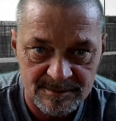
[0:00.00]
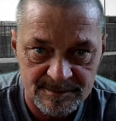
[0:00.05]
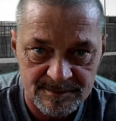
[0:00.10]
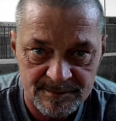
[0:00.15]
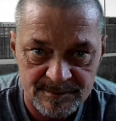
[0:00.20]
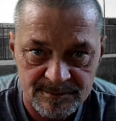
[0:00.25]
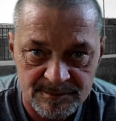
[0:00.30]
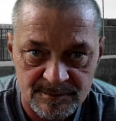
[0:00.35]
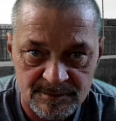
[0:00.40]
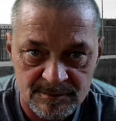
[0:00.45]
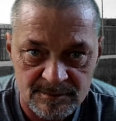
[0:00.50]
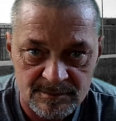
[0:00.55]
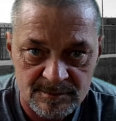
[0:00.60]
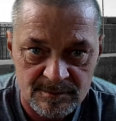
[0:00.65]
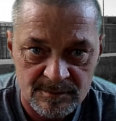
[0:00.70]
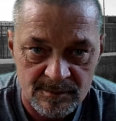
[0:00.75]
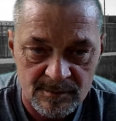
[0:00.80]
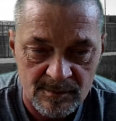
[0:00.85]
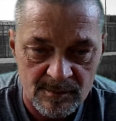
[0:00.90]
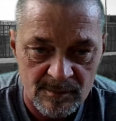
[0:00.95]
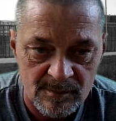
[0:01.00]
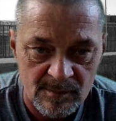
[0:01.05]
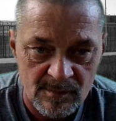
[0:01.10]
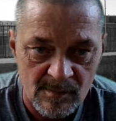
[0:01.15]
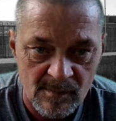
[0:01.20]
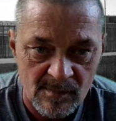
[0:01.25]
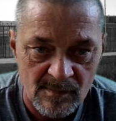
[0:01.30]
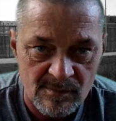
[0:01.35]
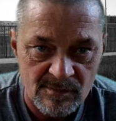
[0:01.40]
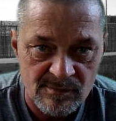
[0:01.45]

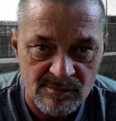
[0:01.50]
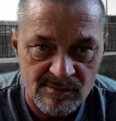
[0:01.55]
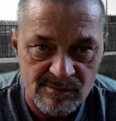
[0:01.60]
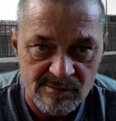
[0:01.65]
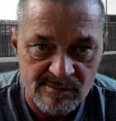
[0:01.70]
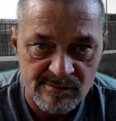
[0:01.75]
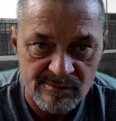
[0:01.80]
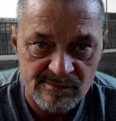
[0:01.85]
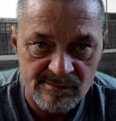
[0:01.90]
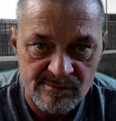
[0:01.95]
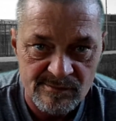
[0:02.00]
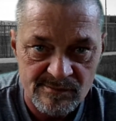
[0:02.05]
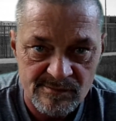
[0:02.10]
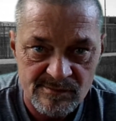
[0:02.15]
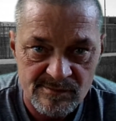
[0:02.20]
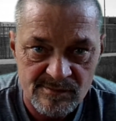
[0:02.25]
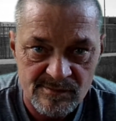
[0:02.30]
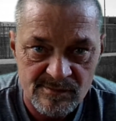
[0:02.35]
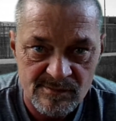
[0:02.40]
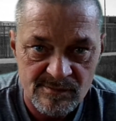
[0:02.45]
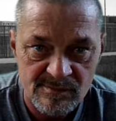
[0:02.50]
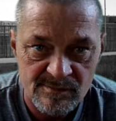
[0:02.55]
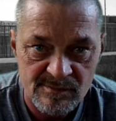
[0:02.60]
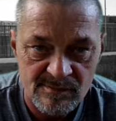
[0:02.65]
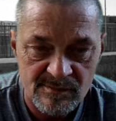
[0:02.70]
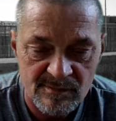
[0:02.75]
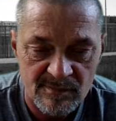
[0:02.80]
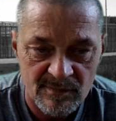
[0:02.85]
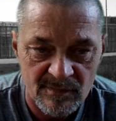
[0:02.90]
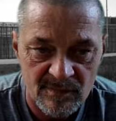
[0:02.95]

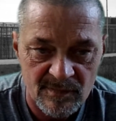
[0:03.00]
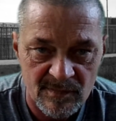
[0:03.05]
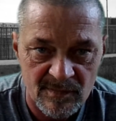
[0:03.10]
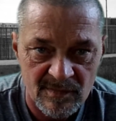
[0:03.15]
[no speech]